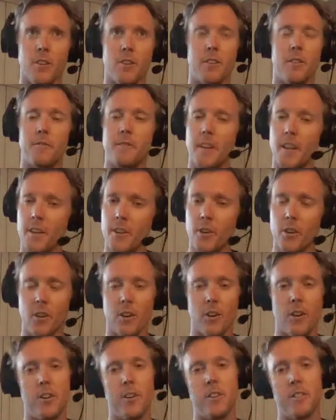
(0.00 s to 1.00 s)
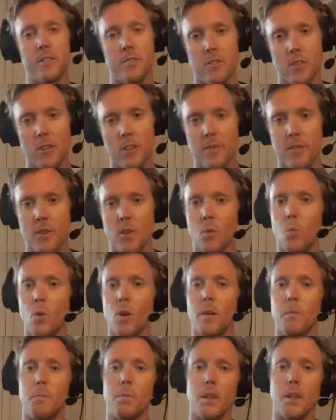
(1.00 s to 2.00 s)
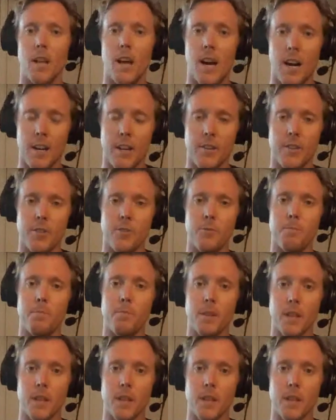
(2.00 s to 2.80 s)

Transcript: defender or your server what block you